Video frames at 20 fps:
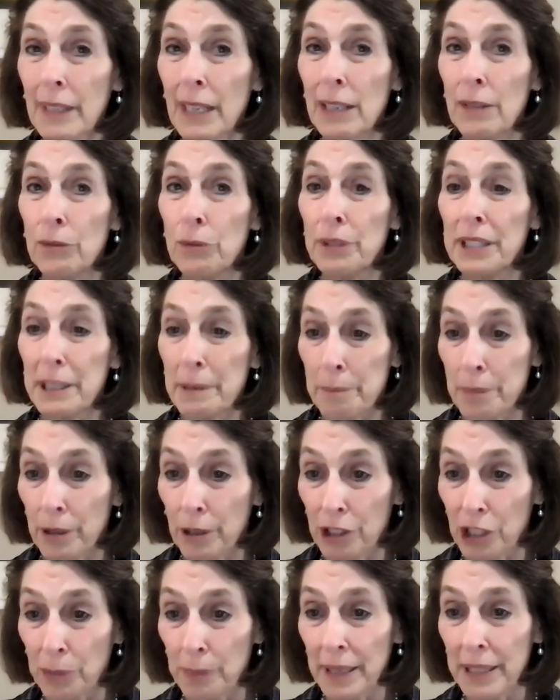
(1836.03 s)

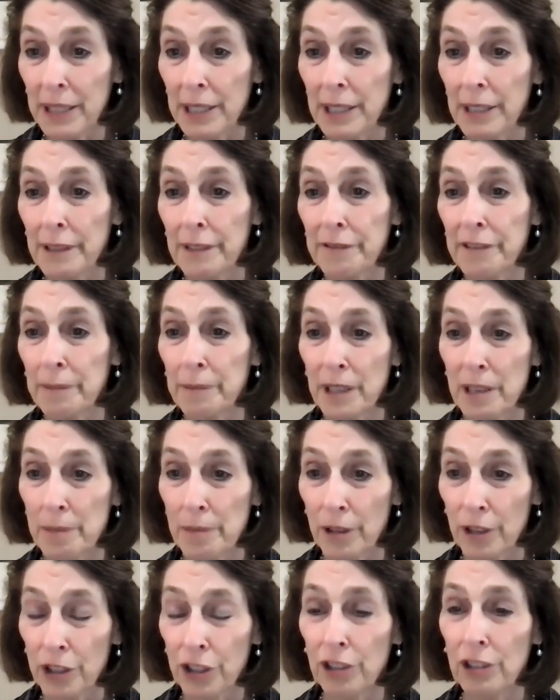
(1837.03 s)
reimbursement from
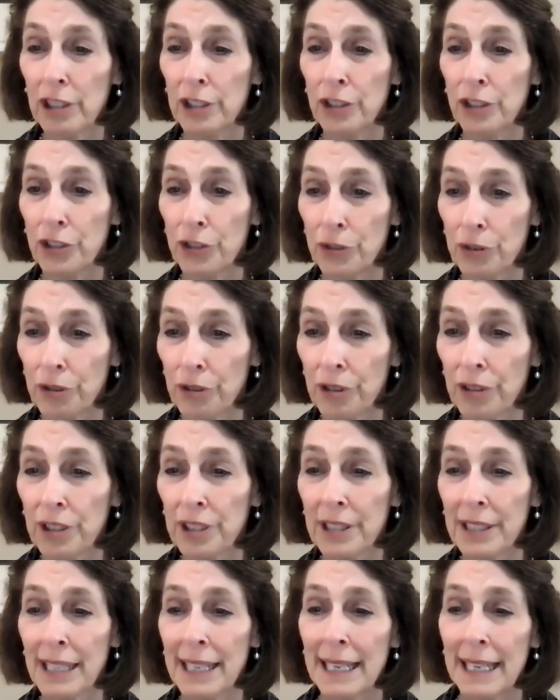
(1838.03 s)
commercial
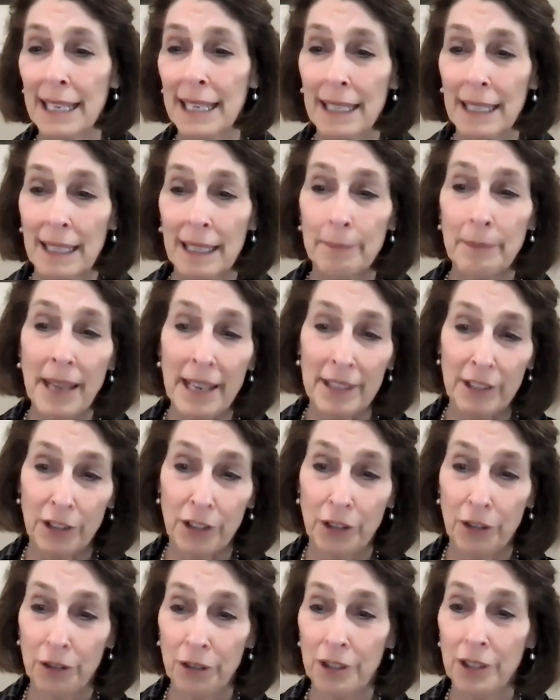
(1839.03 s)
insurers.
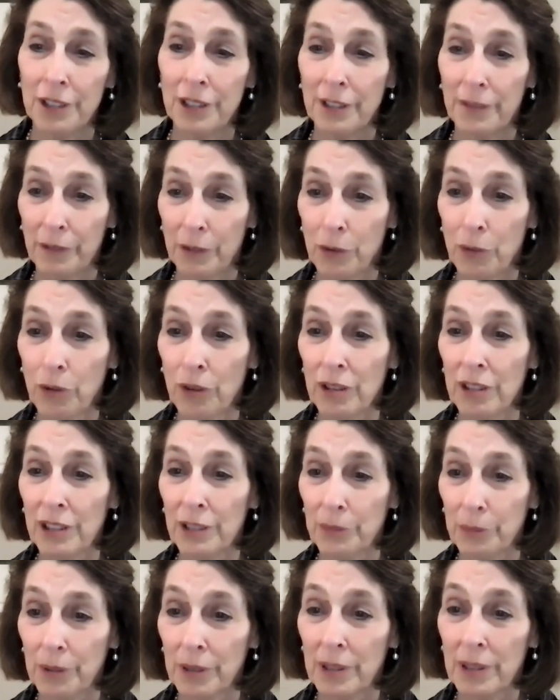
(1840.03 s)
Massachusetts, of
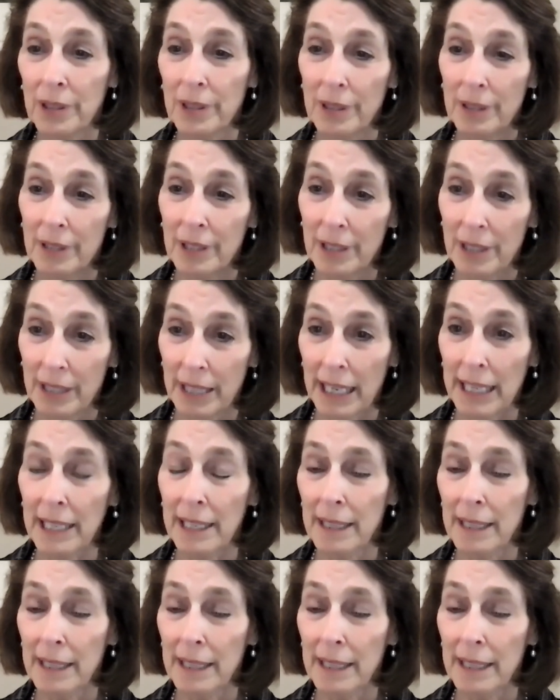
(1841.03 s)
course, was the state